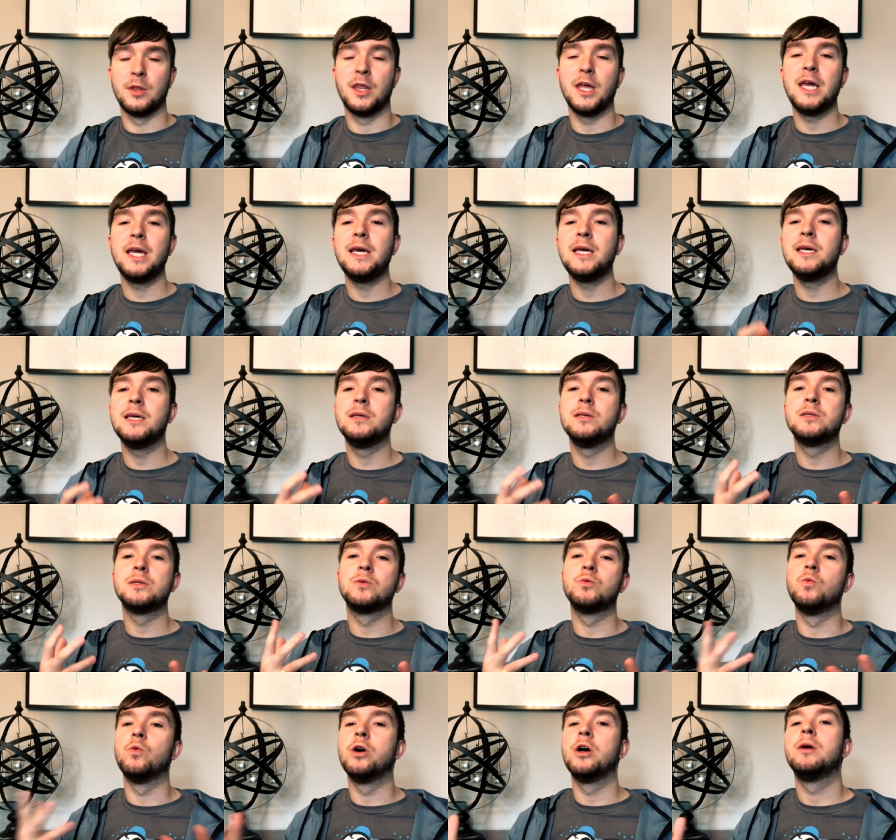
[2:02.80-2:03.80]

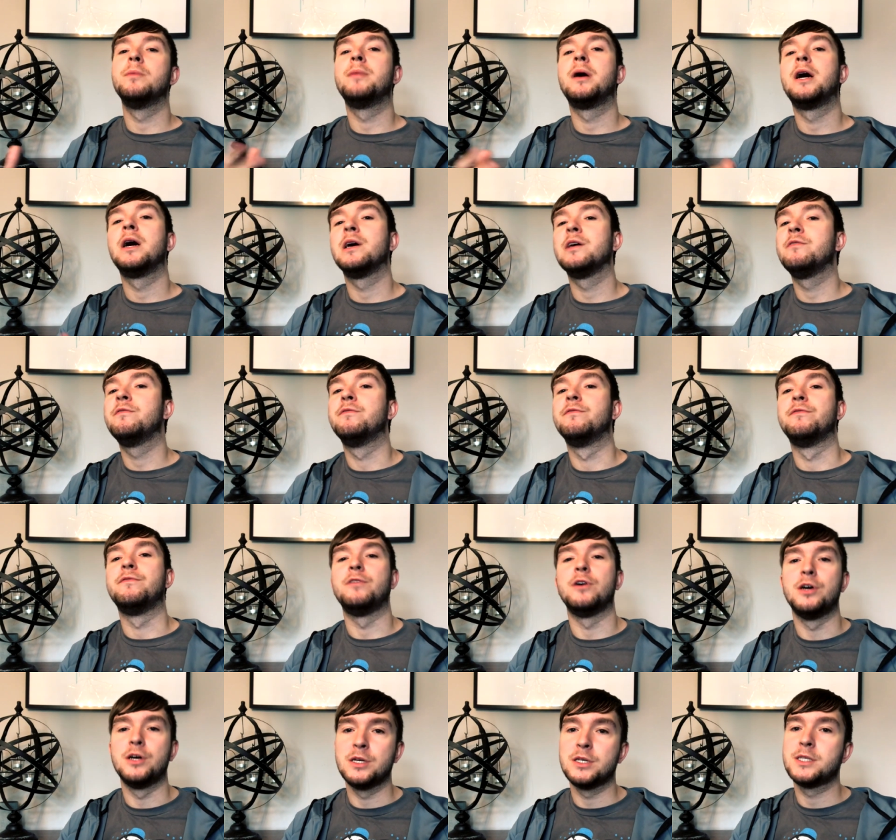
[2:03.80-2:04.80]
These were my
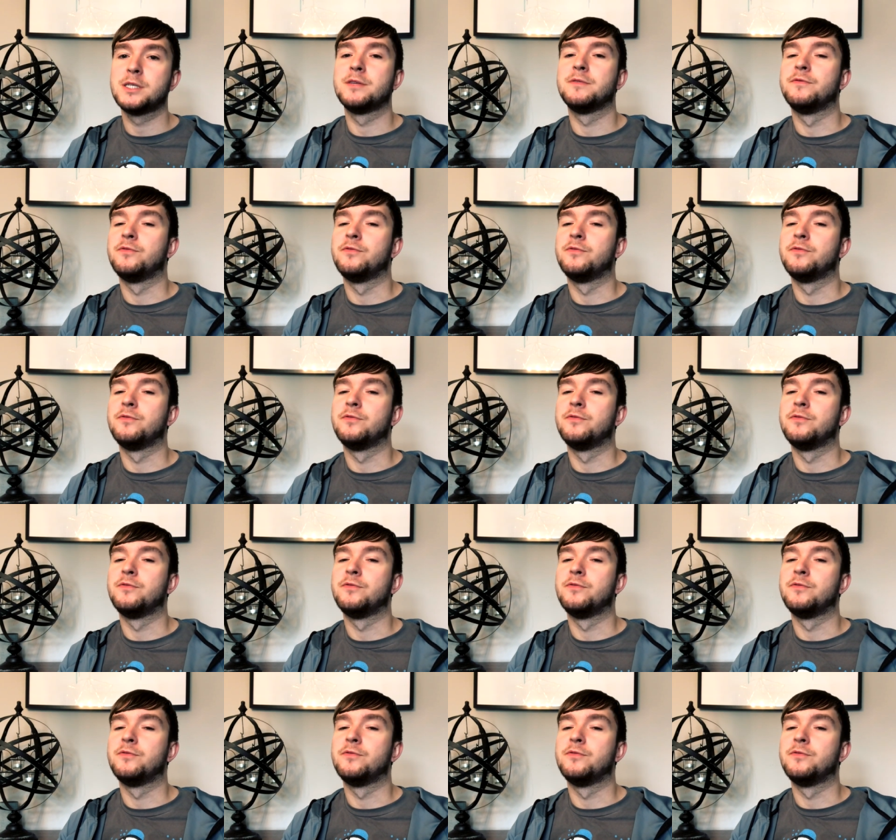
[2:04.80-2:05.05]
first